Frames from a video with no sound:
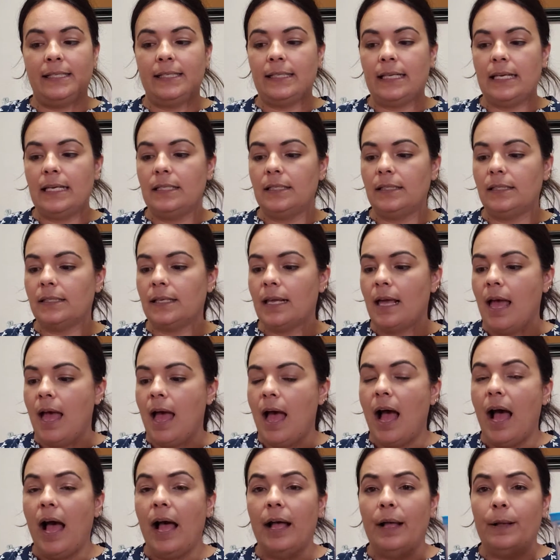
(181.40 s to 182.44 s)
cents.
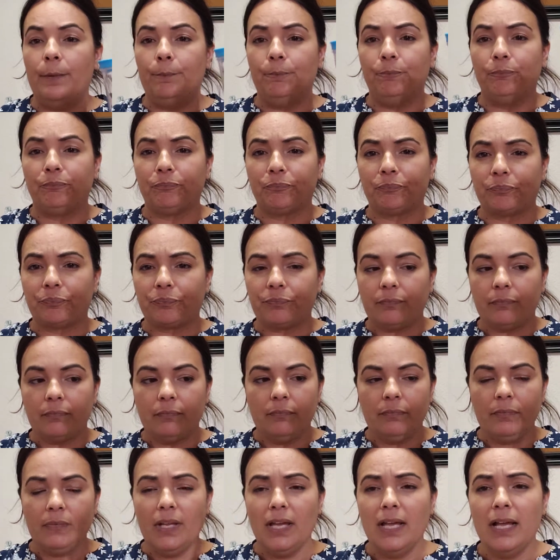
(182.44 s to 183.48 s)

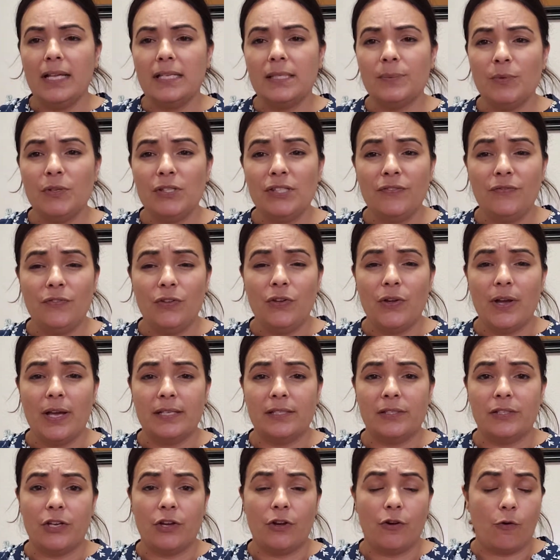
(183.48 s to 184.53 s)
As most of you guys
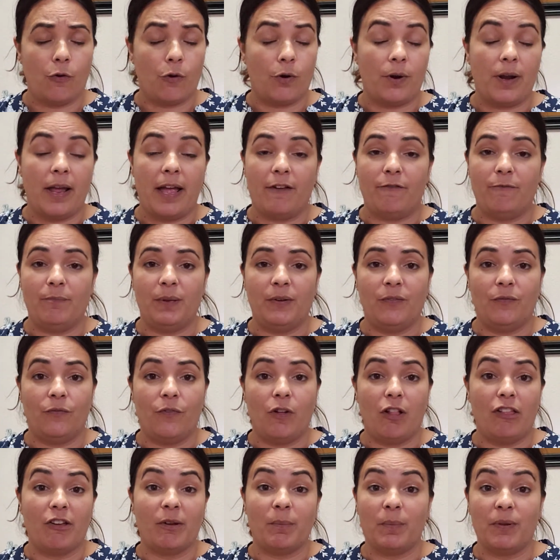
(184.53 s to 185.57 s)
know, or have been
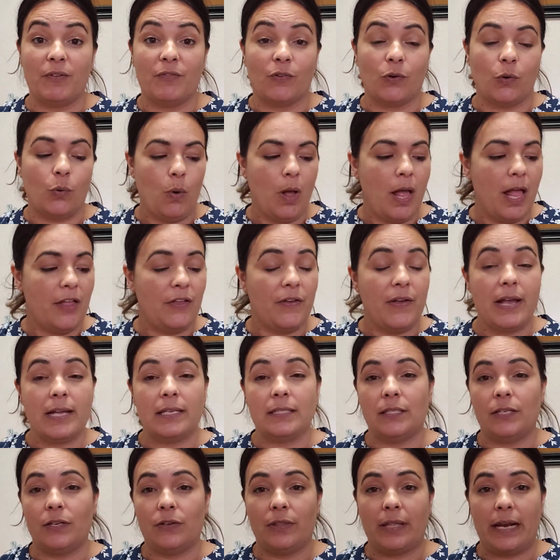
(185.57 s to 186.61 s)
following me for a while, you guys
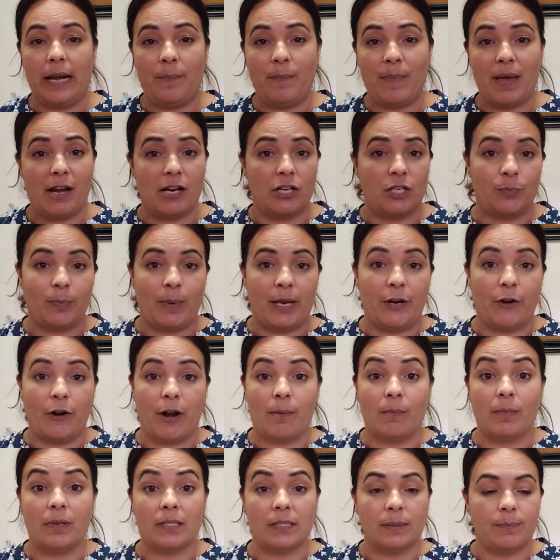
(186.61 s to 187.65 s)
know that I manage my
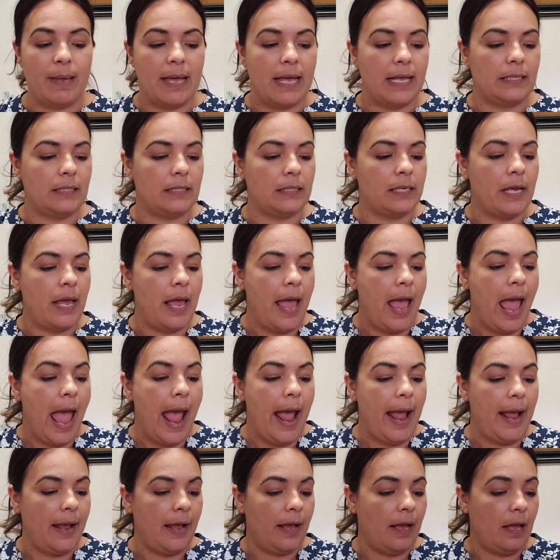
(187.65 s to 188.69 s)
grandma's meds,
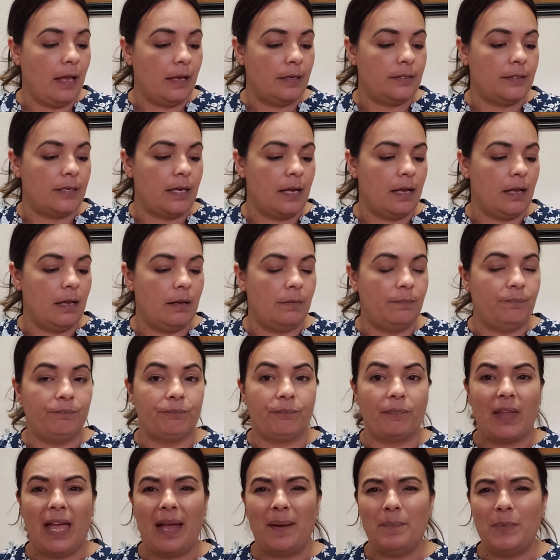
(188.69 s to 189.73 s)
and
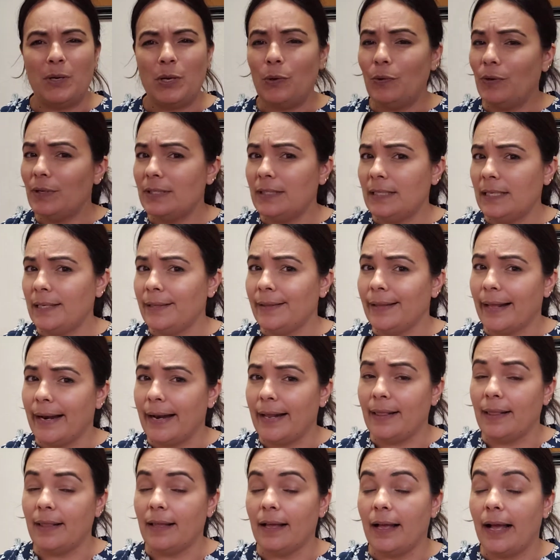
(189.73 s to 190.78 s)
I'm noticing that
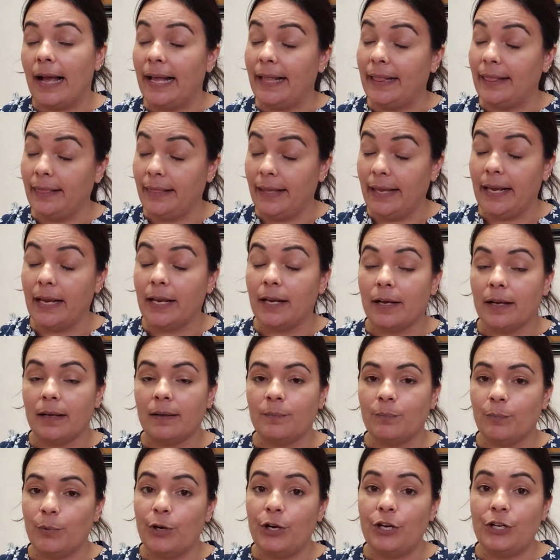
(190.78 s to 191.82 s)
I think,
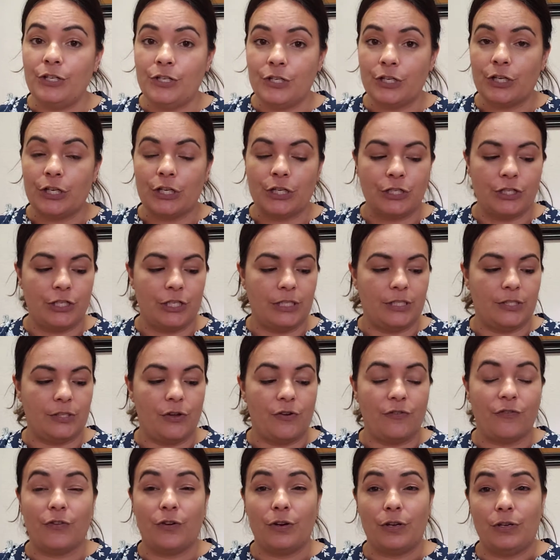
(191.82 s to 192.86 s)
I'm pretty sure she's
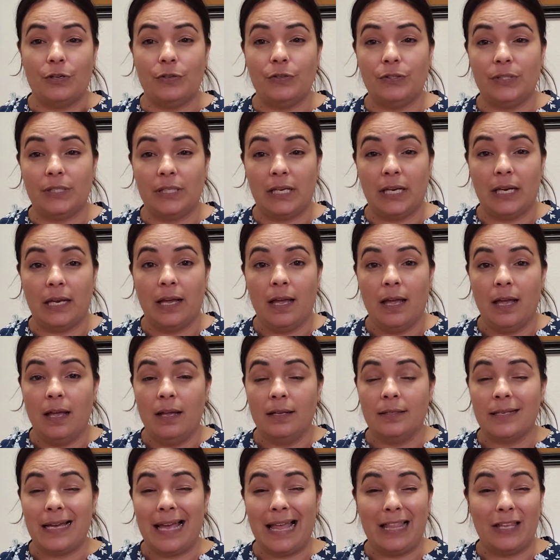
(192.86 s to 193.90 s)
overusing
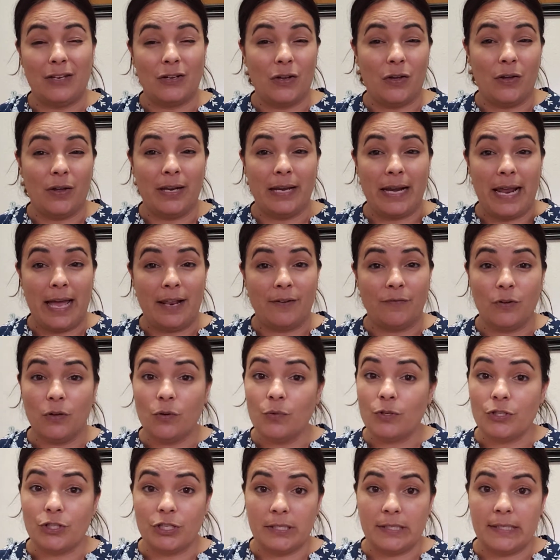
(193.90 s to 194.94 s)
Tylenol and Advil,
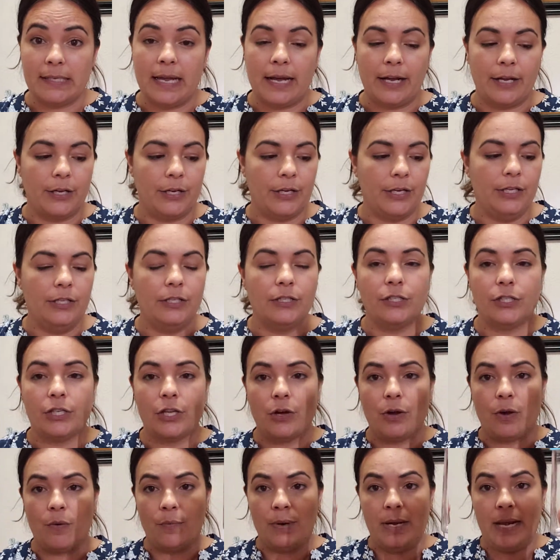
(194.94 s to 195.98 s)
which is not good.
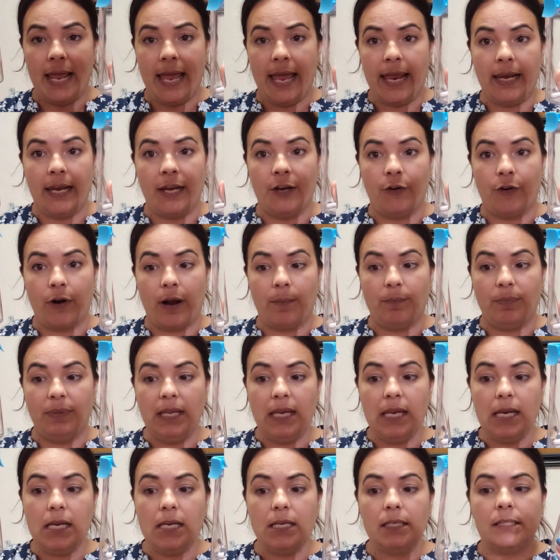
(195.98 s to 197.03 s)
So I went ahead and grabbed
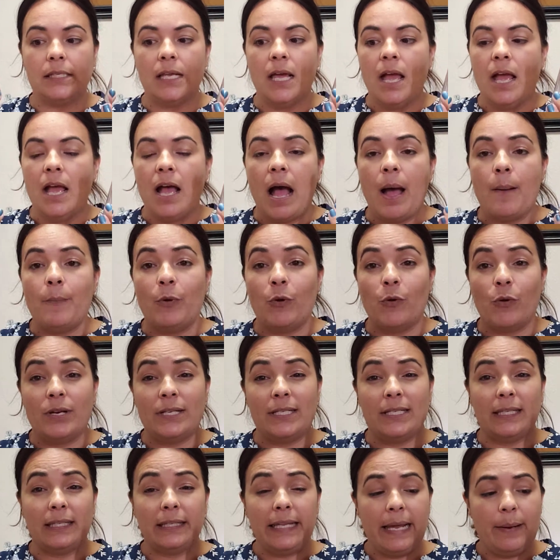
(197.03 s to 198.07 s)
these. I'm going
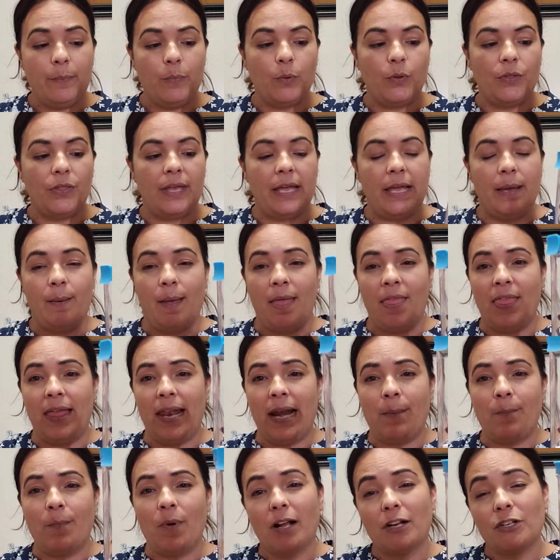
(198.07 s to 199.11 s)
to label them, and then
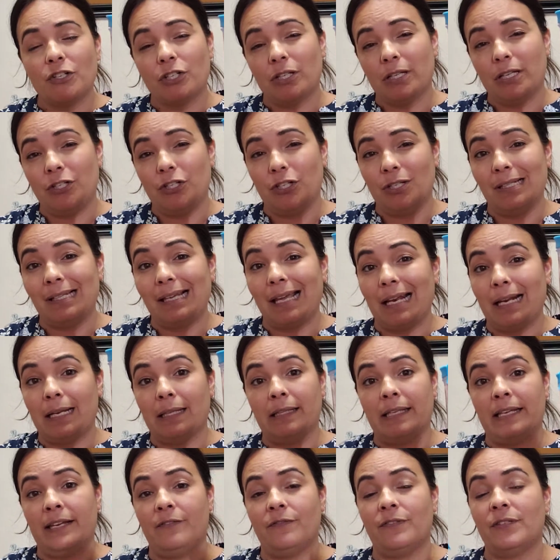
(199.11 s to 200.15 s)
I'm actually just going to
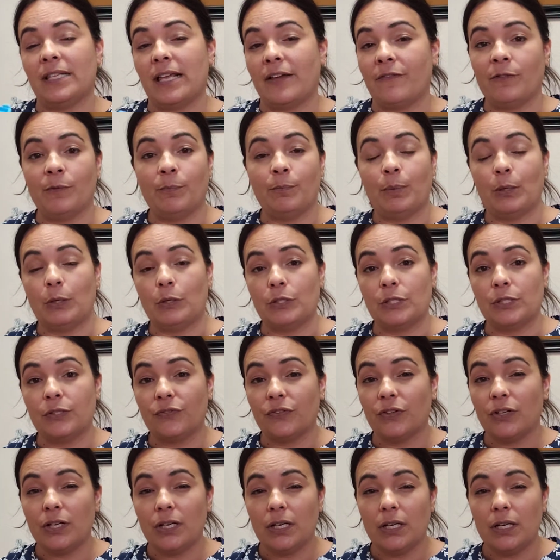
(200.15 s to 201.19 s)
leave 7 pills
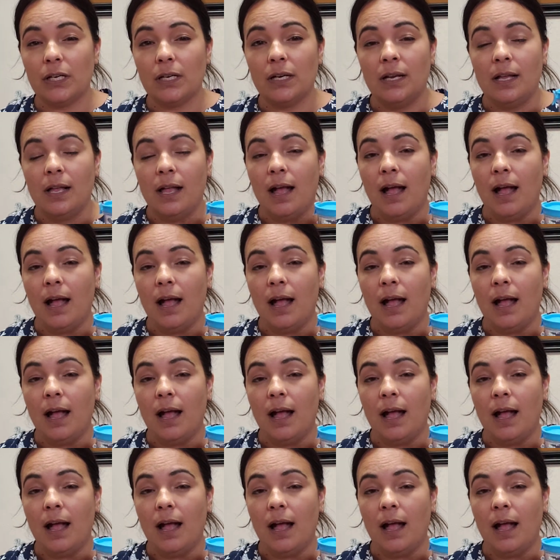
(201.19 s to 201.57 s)
for her